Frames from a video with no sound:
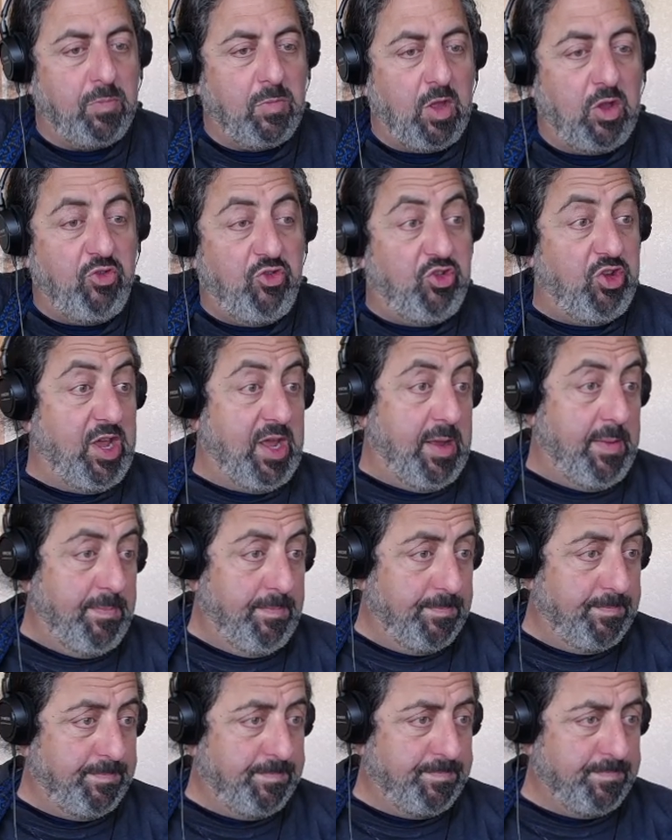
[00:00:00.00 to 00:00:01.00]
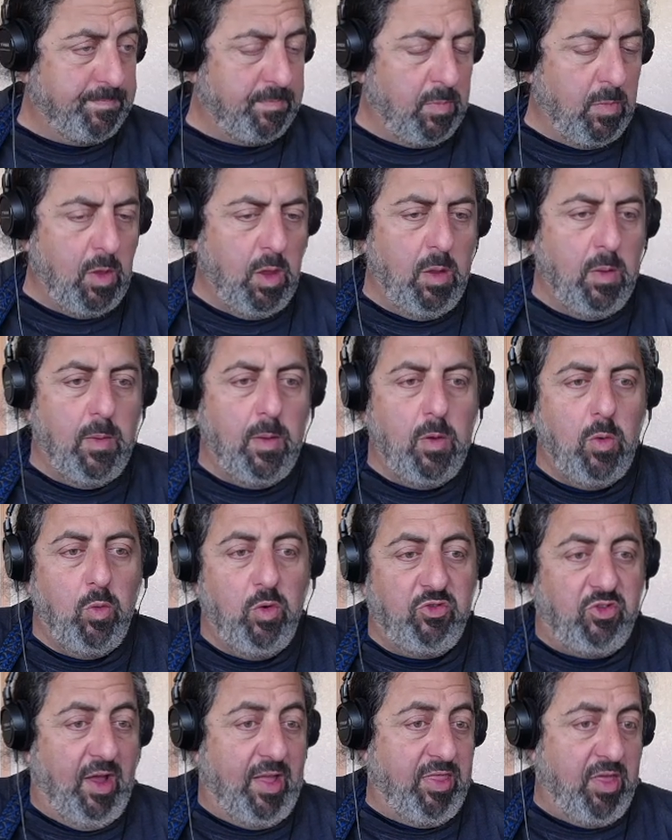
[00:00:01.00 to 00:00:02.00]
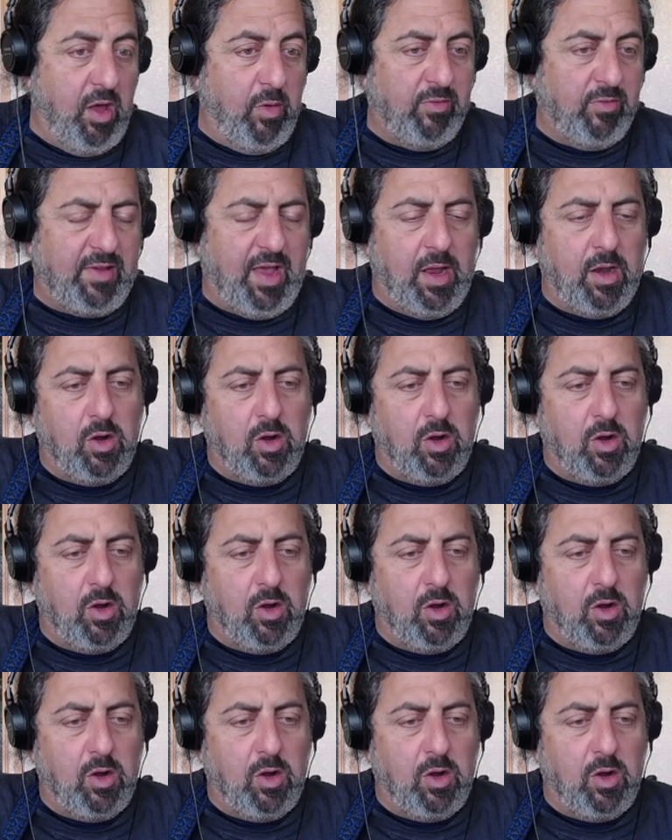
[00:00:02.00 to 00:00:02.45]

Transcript: G, which I thought was kind